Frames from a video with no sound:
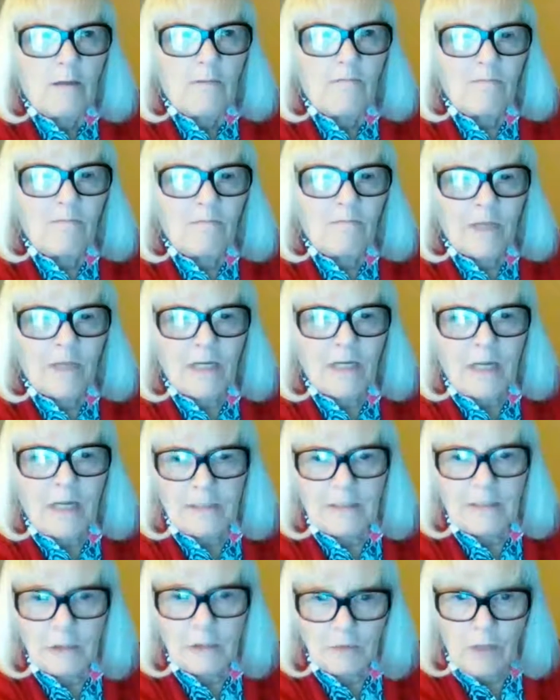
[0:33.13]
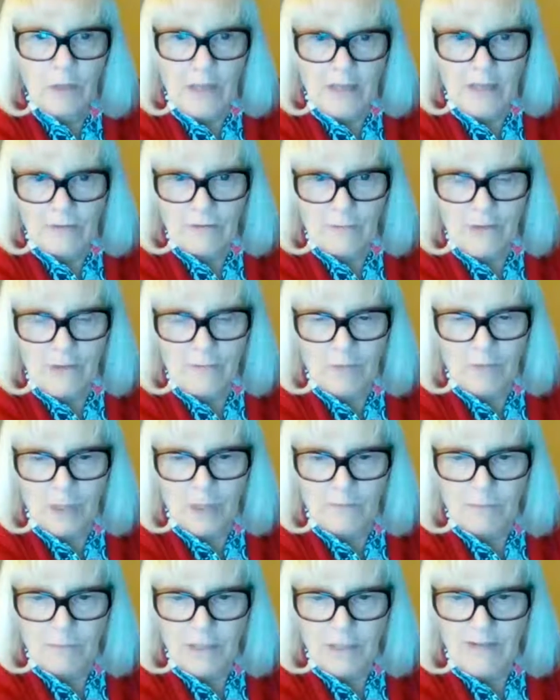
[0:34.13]
But I do like the webinar
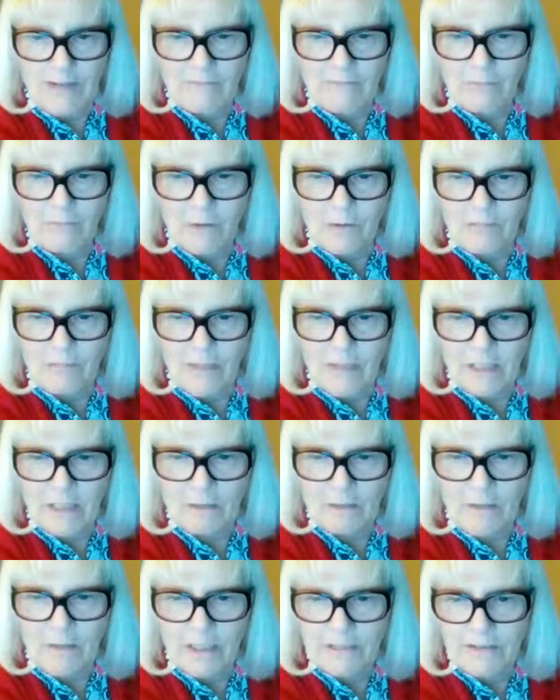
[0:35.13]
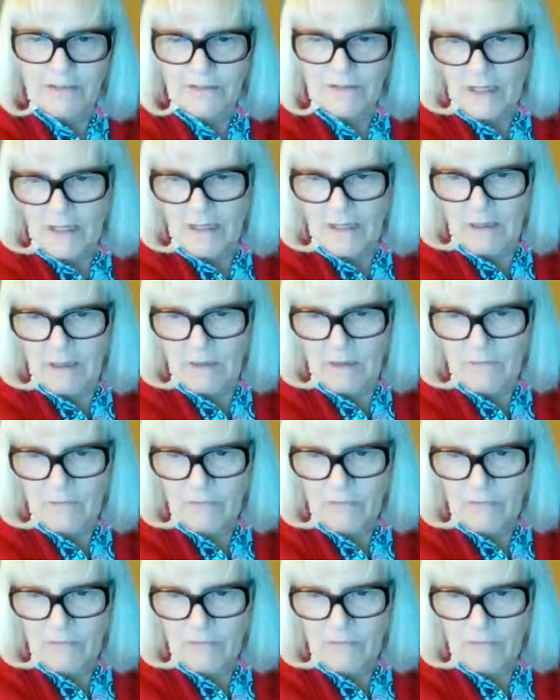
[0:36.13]
platform better myself,